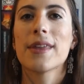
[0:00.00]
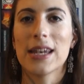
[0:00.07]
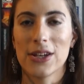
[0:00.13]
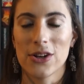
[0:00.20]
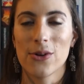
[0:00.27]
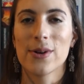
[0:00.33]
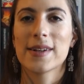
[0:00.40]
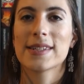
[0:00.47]
then you
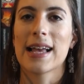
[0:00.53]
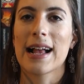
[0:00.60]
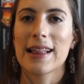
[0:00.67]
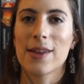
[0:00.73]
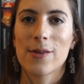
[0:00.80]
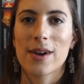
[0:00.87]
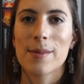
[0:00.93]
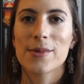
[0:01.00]
know
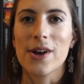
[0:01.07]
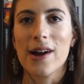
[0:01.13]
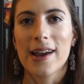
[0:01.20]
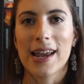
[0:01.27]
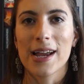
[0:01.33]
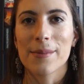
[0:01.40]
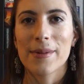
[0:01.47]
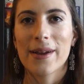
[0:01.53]
exactly what I'm
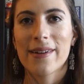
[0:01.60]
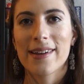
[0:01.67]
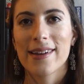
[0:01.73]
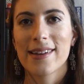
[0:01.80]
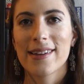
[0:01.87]
talking about.